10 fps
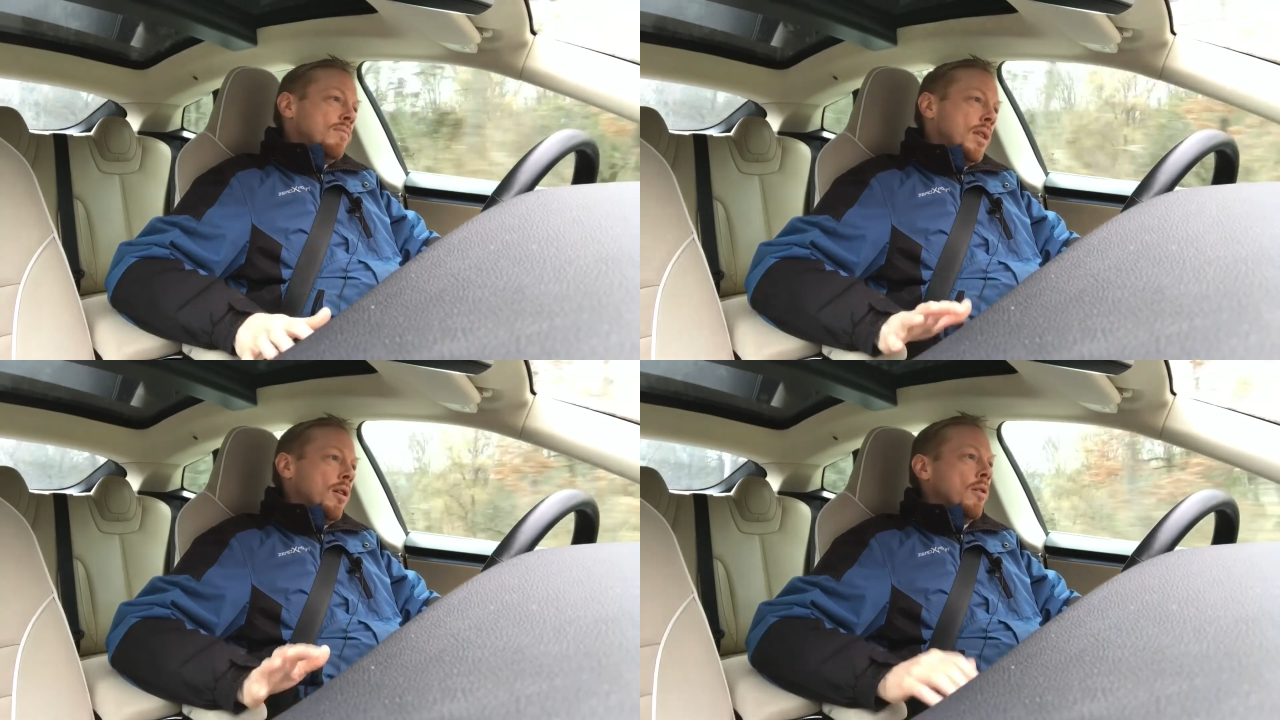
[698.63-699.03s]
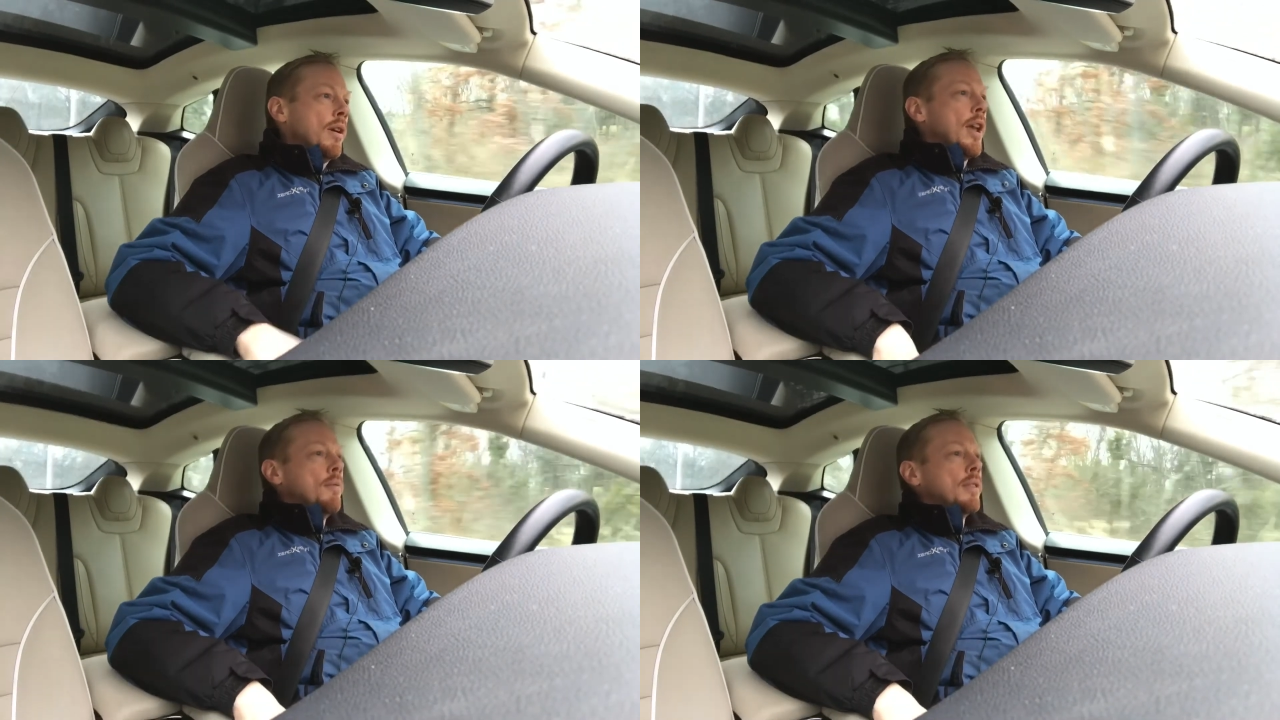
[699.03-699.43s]
they're
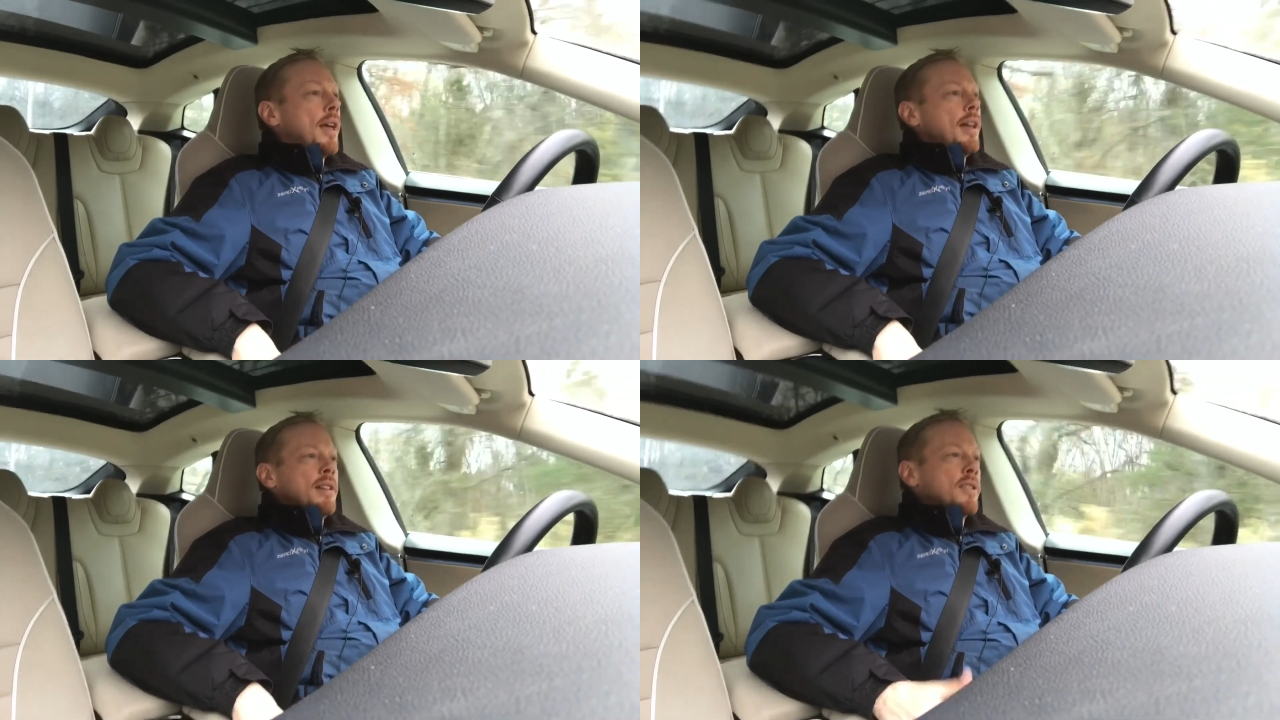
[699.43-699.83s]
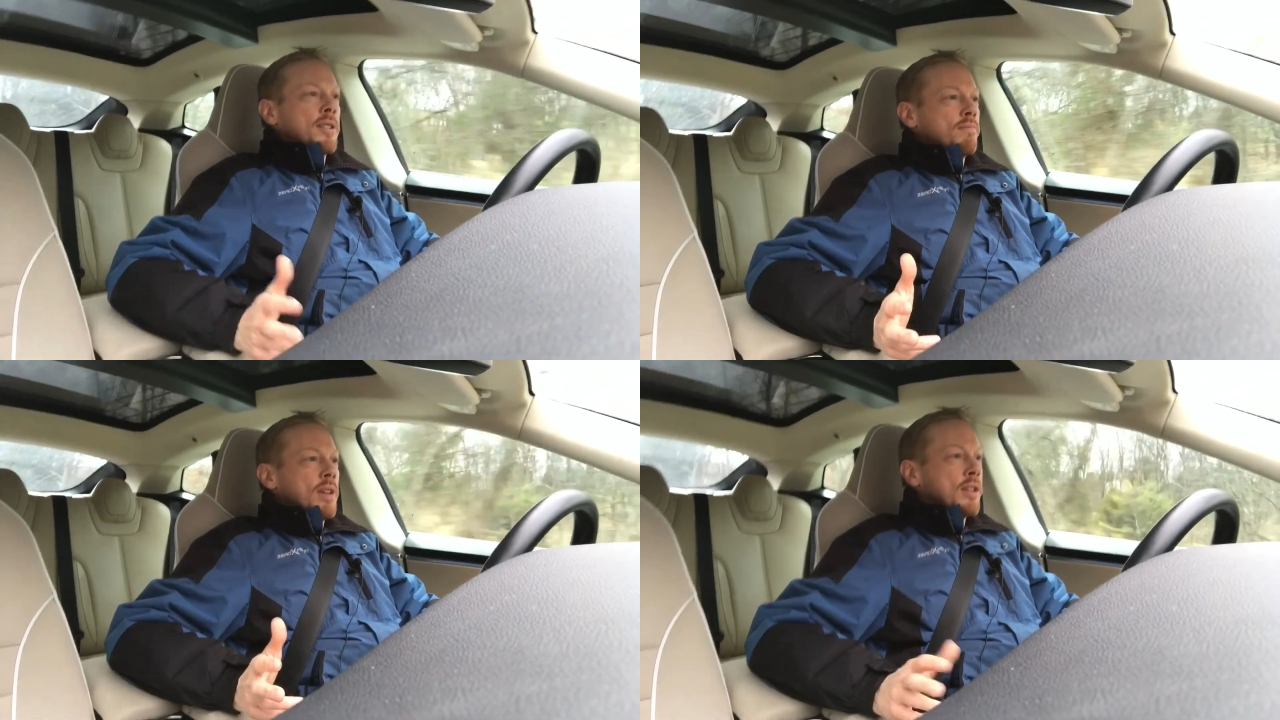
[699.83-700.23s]
okay with that. And
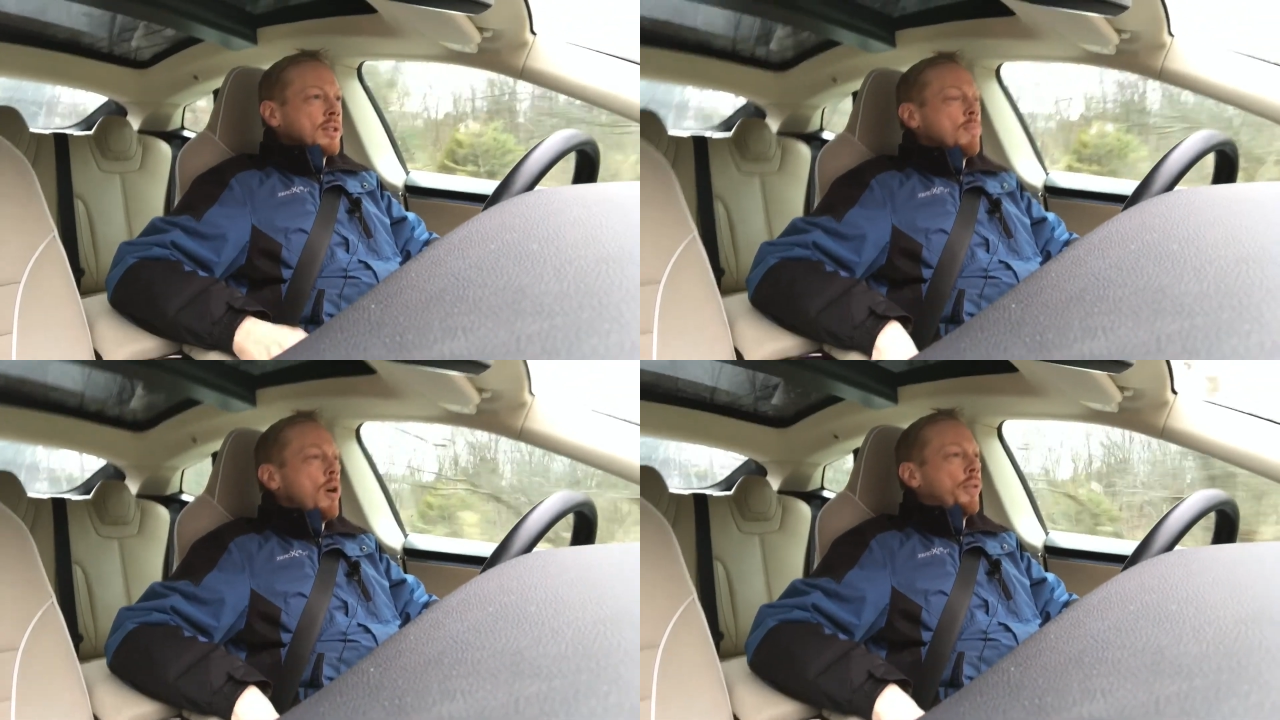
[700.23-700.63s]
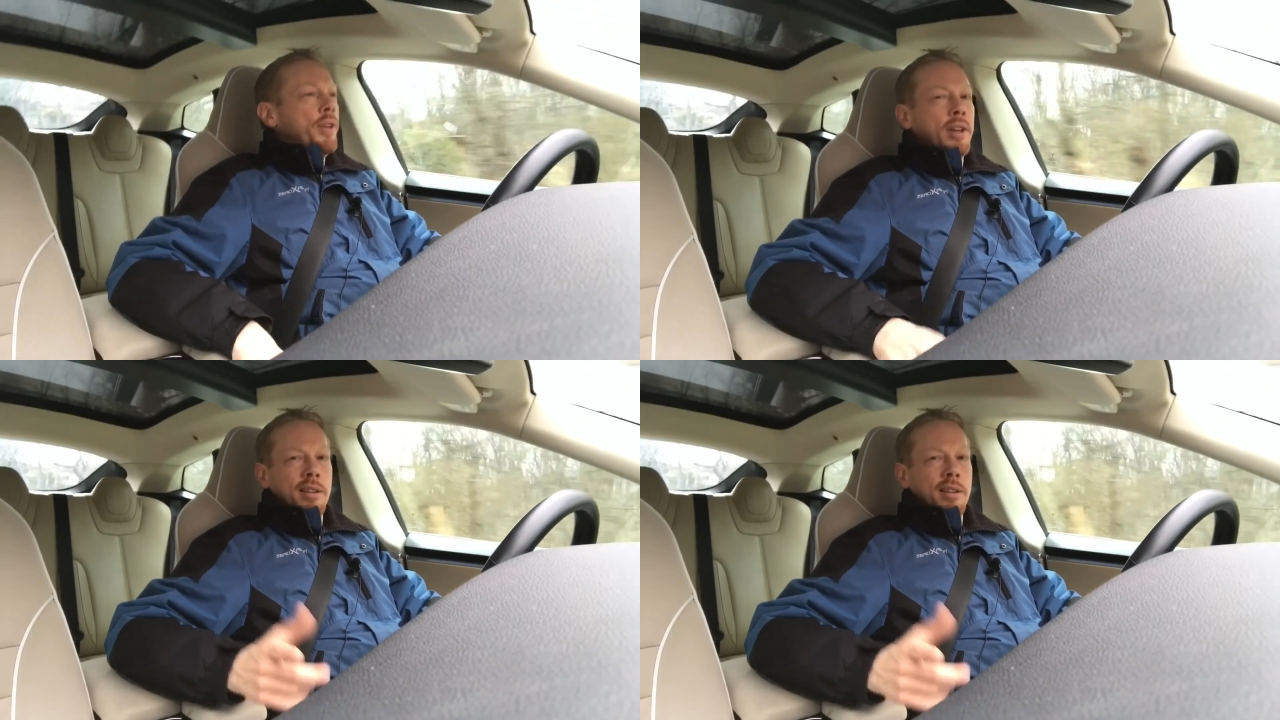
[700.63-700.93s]
that's a small thing.